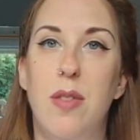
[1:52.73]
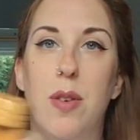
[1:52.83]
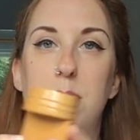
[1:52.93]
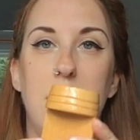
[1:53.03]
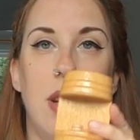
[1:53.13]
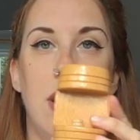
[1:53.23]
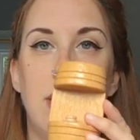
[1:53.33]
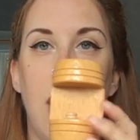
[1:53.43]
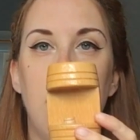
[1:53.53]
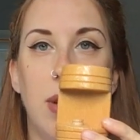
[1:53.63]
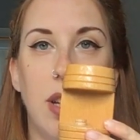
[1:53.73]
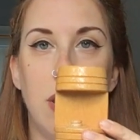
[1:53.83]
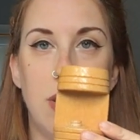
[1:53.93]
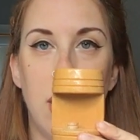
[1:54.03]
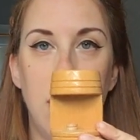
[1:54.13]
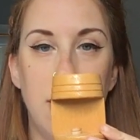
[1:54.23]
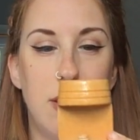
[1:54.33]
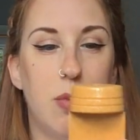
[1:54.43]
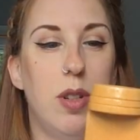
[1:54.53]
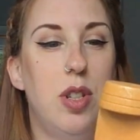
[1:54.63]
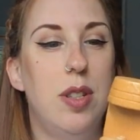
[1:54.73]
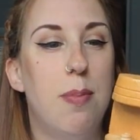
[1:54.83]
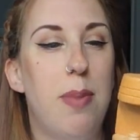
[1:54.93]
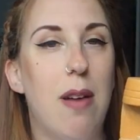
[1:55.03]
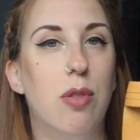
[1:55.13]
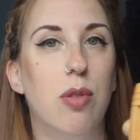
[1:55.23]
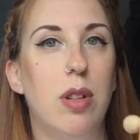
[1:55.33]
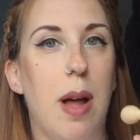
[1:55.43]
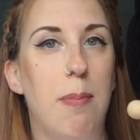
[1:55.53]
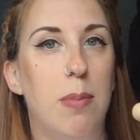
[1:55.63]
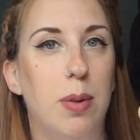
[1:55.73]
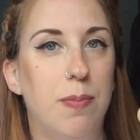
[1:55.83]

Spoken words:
if I'm sitting at a table I use this, which is a barrel clamp.